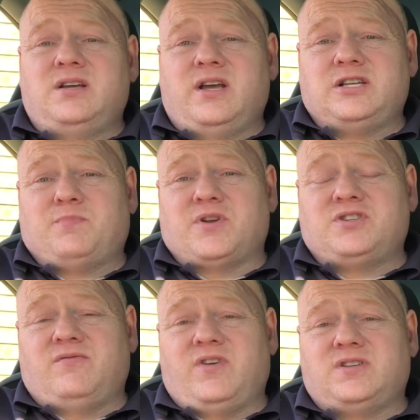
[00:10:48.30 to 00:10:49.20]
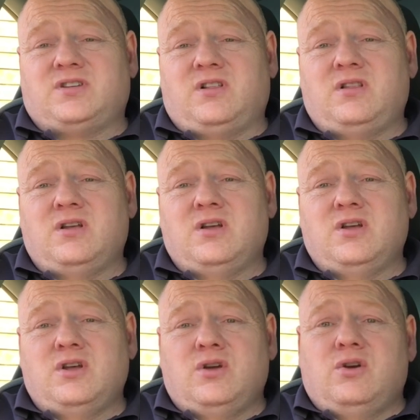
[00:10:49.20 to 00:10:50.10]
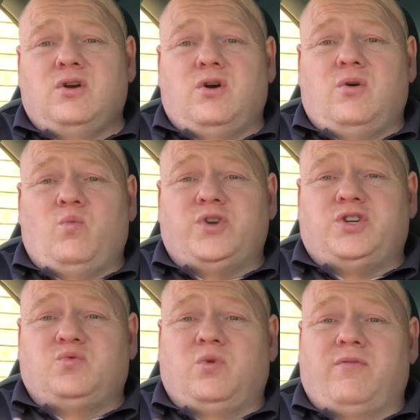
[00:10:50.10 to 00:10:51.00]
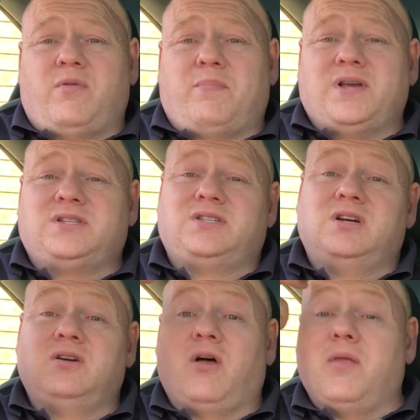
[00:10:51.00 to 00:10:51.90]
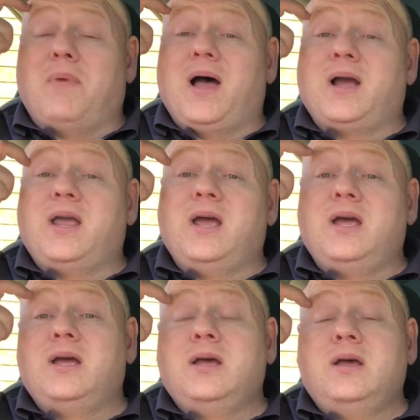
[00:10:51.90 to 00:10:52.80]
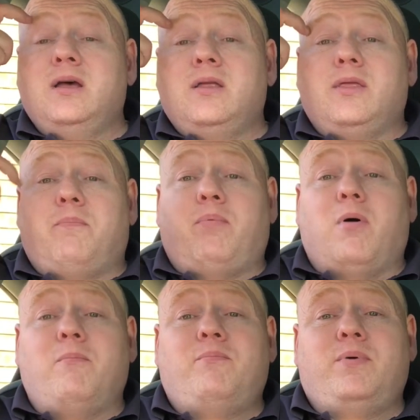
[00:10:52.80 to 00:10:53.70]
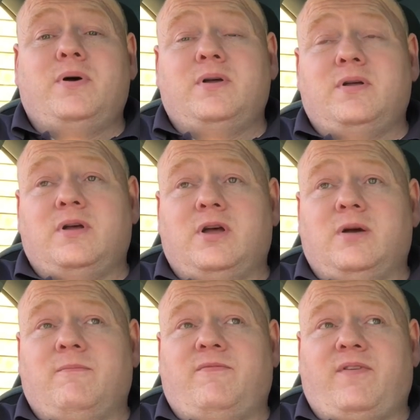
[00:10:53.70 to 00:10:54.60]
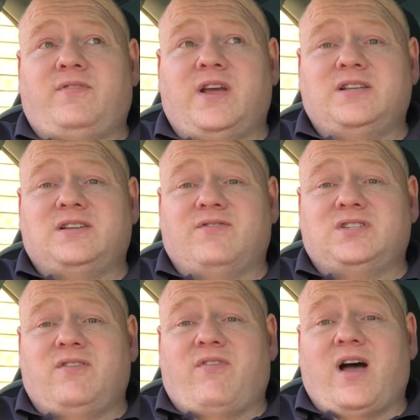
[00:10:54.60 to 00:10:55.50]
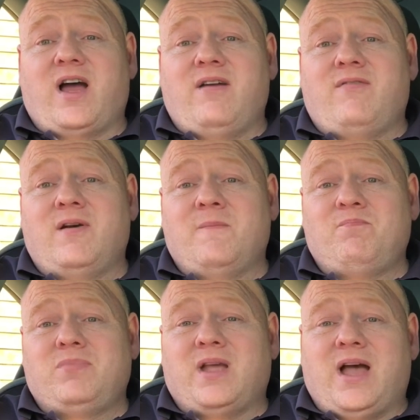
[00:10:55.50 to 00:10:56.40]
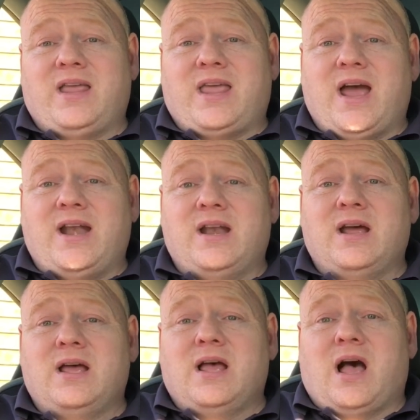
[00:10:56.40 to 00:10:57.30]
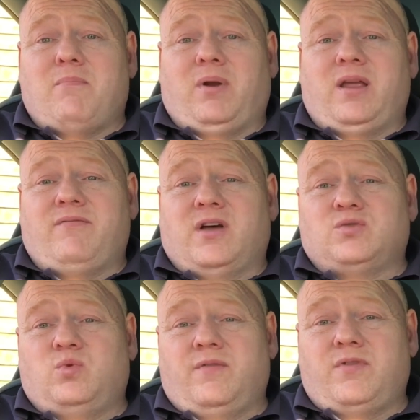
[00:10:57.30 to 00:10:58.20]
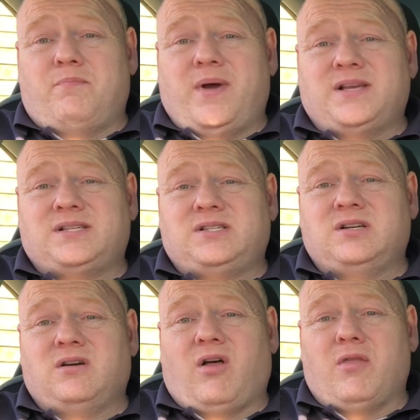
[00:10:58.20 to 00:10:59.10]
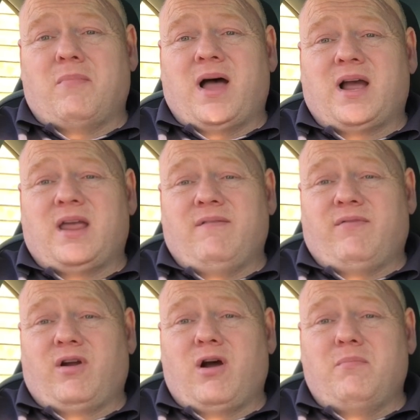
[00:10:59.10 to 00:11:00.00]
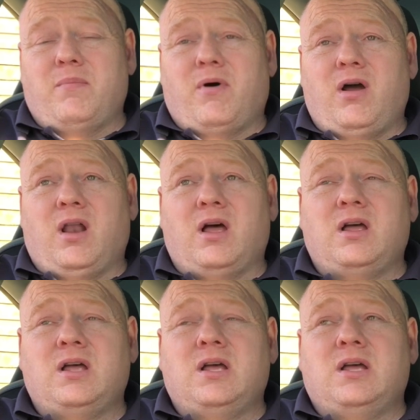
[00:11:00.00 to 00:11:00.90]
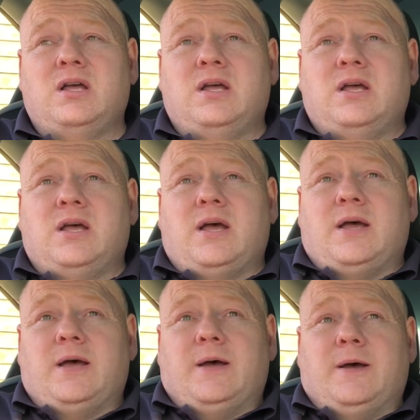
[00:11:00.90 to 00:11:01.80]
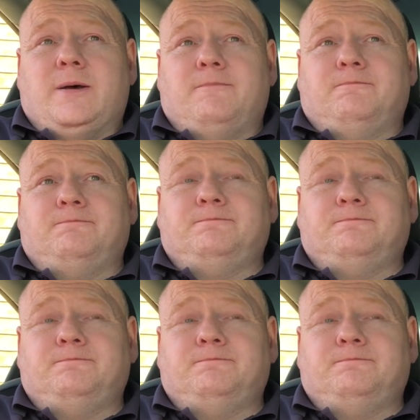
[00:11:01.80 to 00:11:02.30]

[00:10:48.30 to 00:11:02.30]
expansion vessel, which is one of the best on the market. The pump, 1575, again, I believe that's one of the best on the market for a combi boiler. Yeah,